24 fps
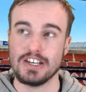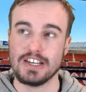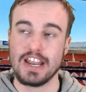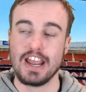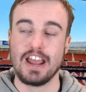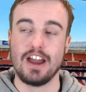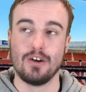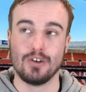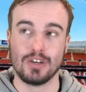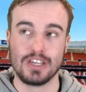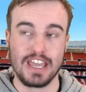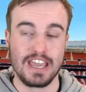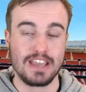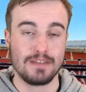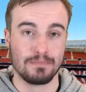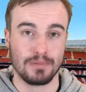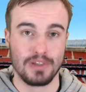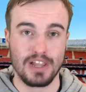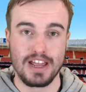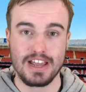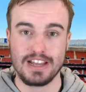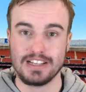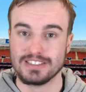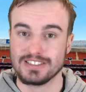Now, key
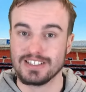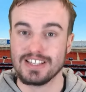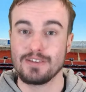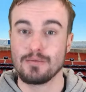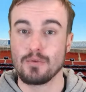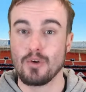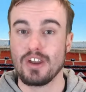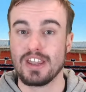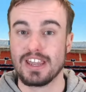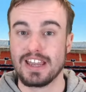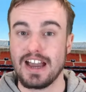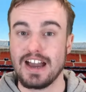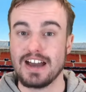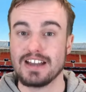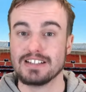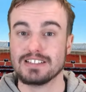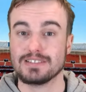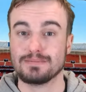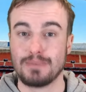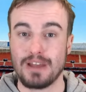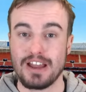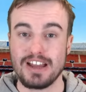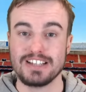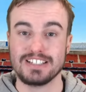players Leroy Carter's
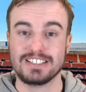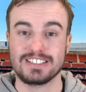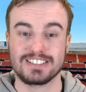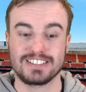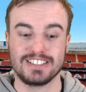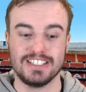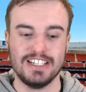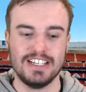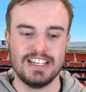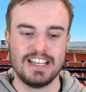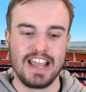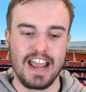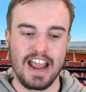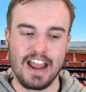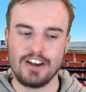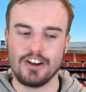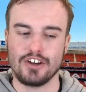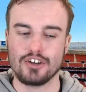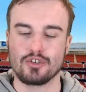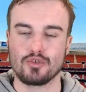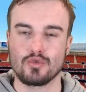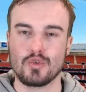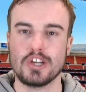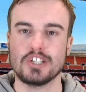pace and
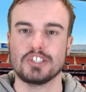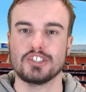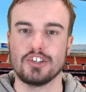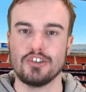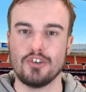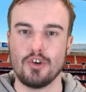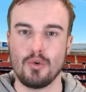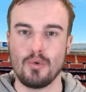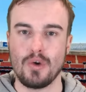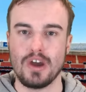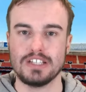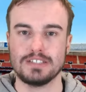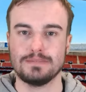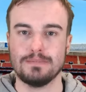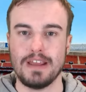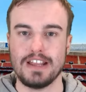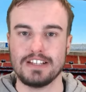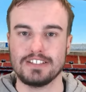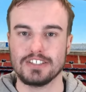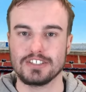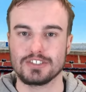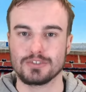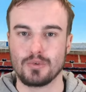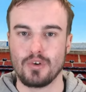aggression always
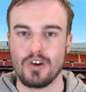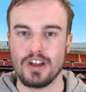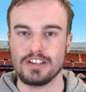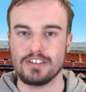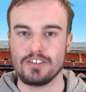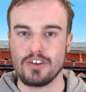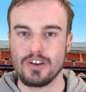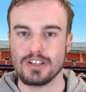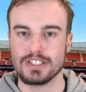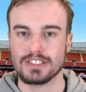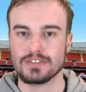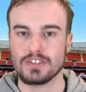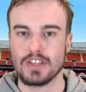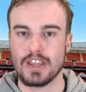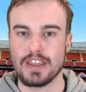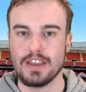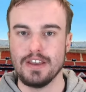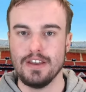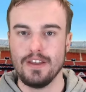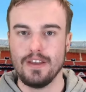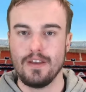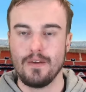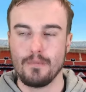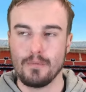matches quite nicely
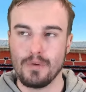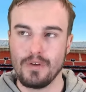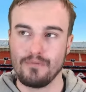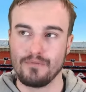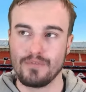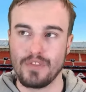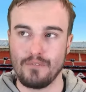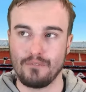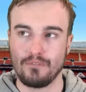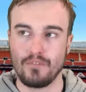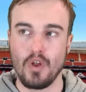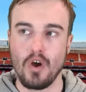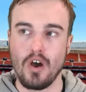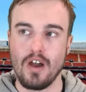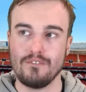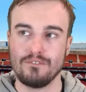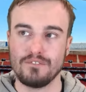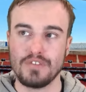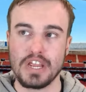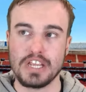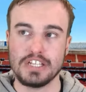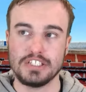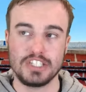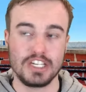with the flying
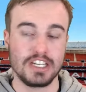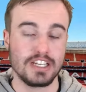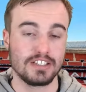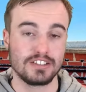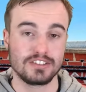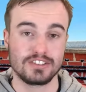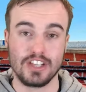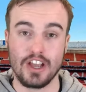Fijians.